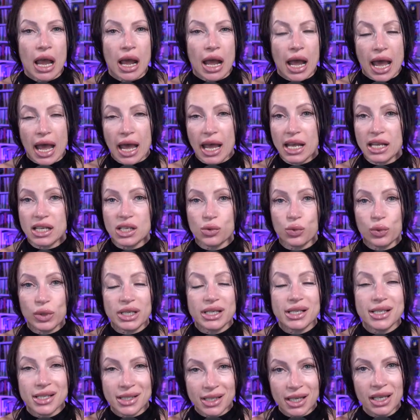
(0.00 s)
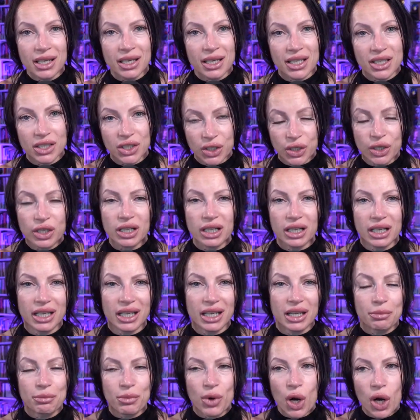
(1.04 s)
as we see it currently,
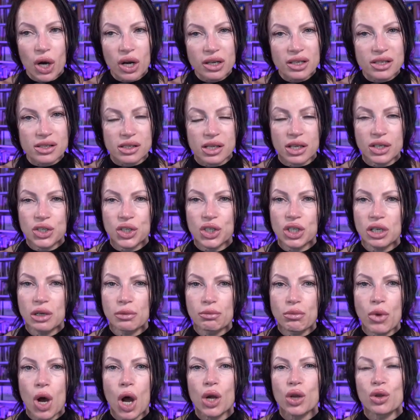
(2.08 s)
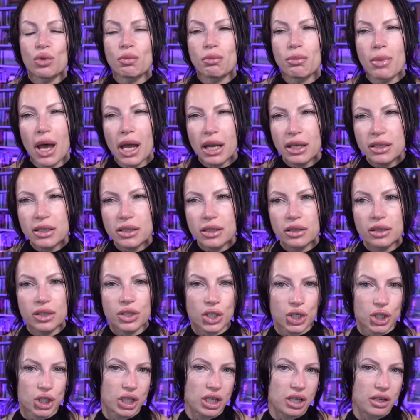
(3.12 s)
marks such a monumental
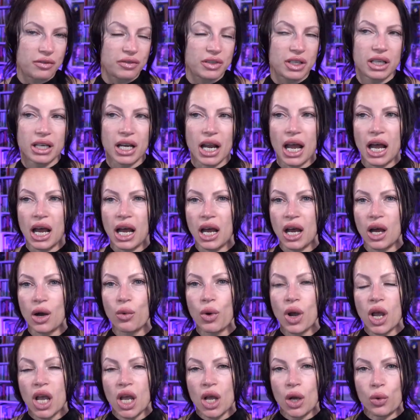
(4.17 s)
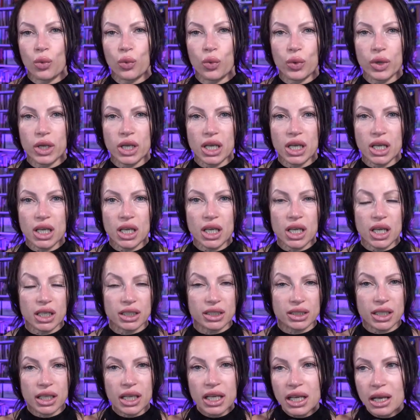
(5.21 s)
shift in how we
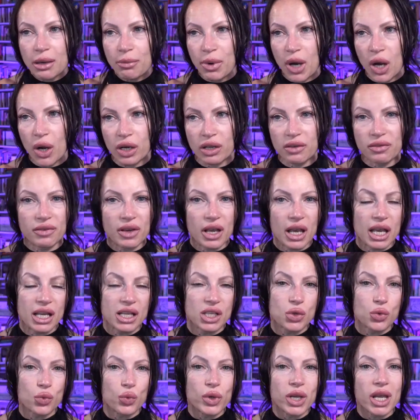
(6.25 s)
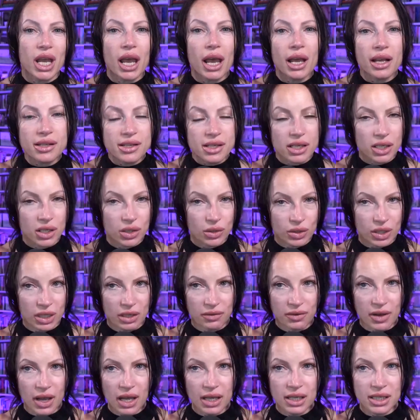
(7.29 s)
think about events, we execute
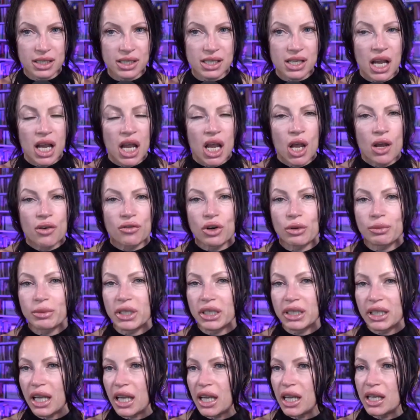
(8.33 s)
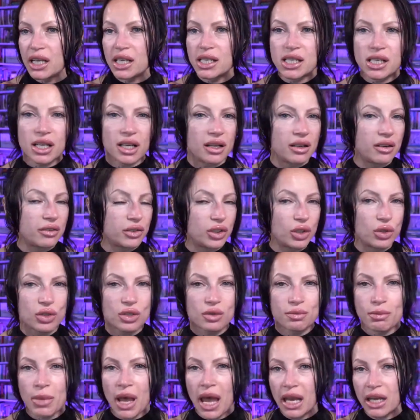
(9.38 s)
events. From the days of those
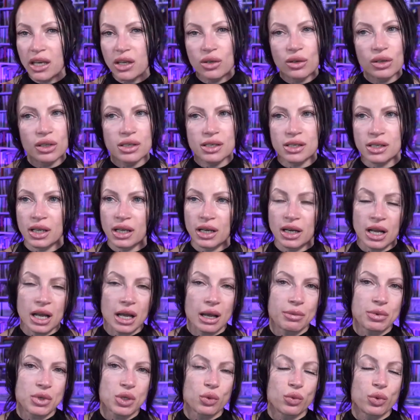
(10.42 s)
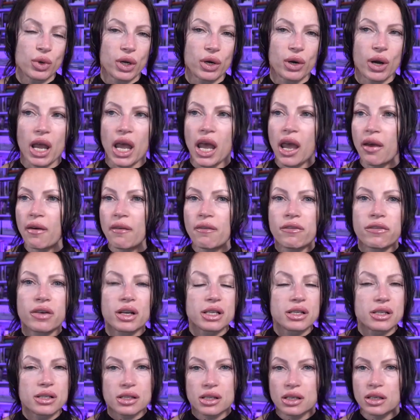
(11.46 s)
manual setups where every
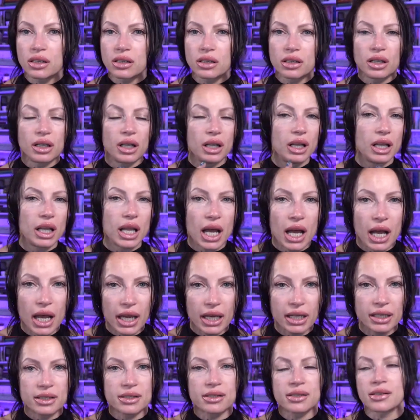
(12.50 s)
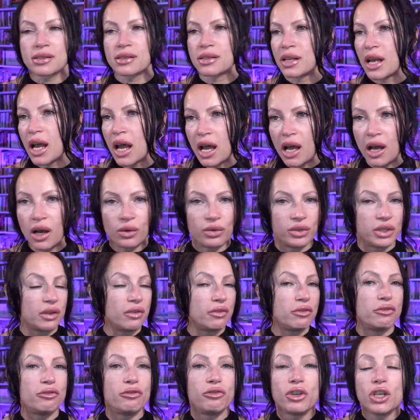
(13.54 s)
single light, sound,
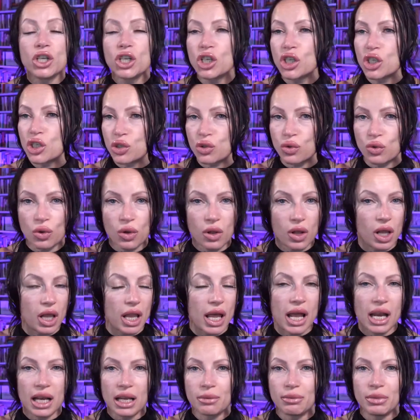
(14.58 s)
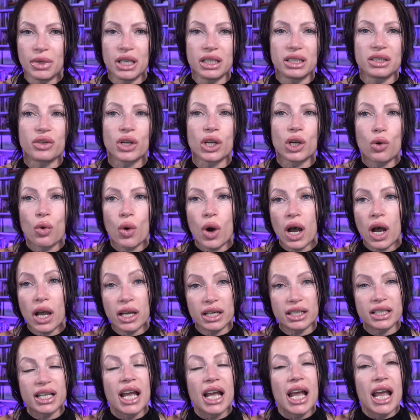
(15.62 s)
visual element
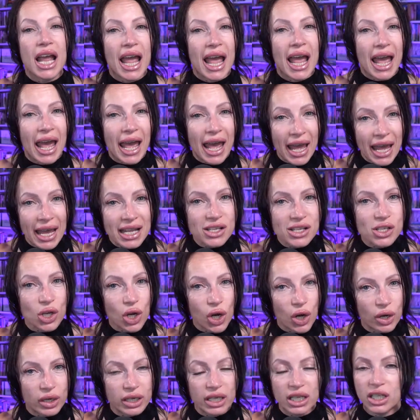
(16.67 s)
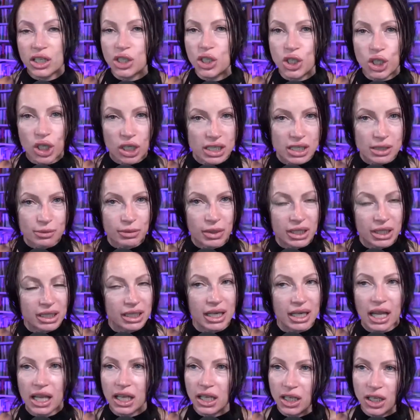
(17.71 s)
required hands-on adjustment. And
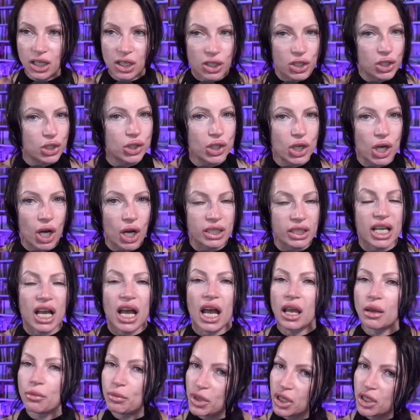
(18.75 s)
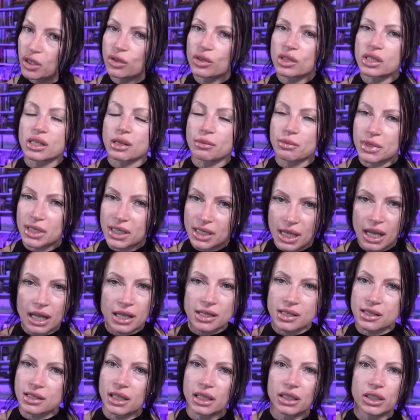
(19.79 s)
I kid you not, I've been on some
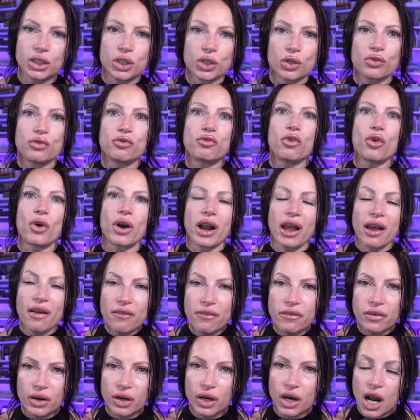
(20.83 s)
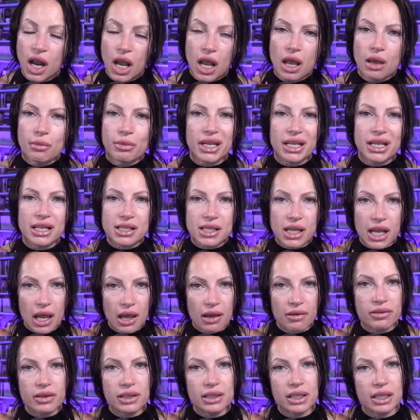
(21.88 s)
sets that took forever because
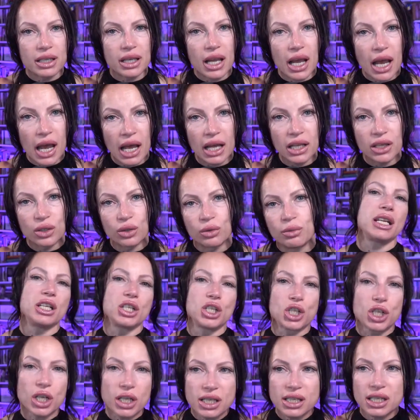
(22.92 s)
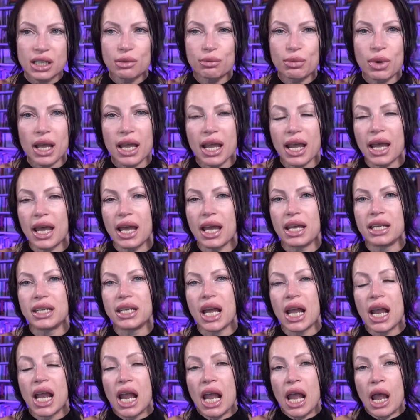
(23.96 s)
everything had to be adjusted by hand.
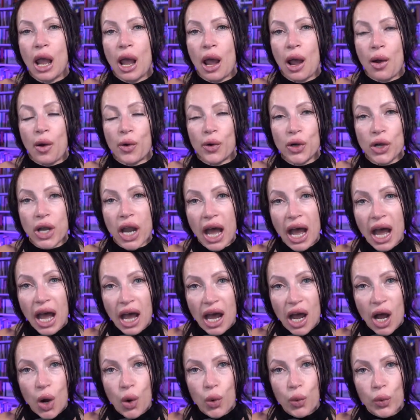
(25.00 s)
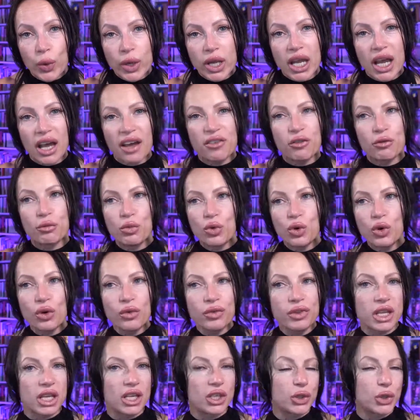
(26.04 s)
Now we have
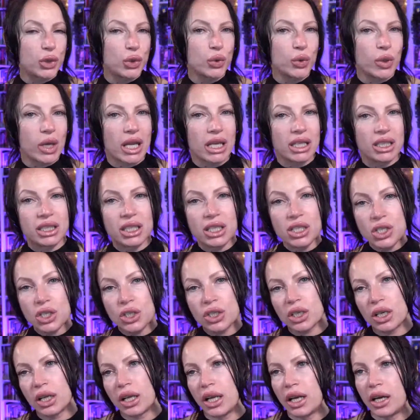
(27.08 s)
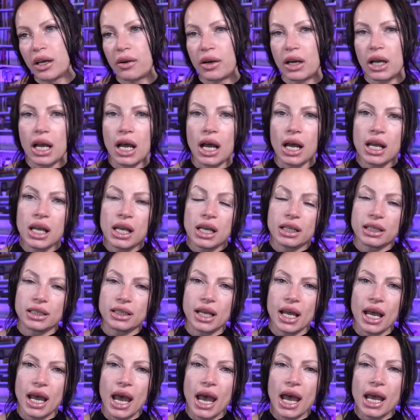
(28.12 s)
moved into a digital era
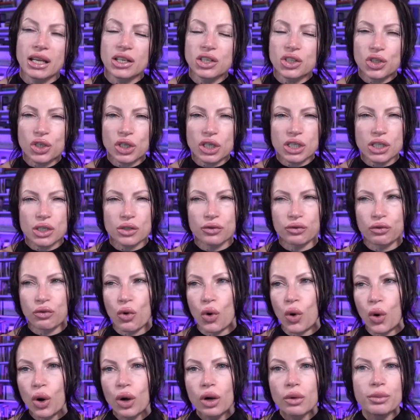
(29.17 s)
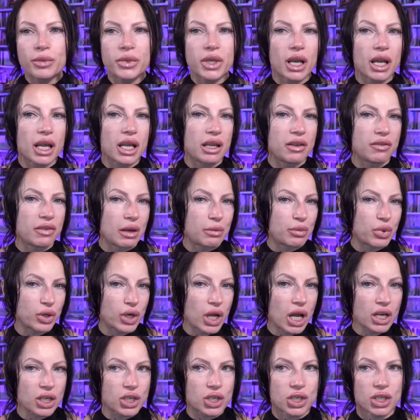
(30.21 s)
that has transformed event
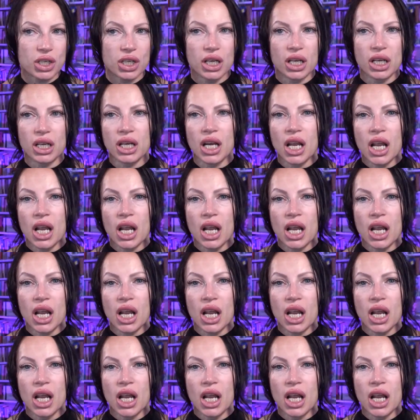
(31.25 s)
production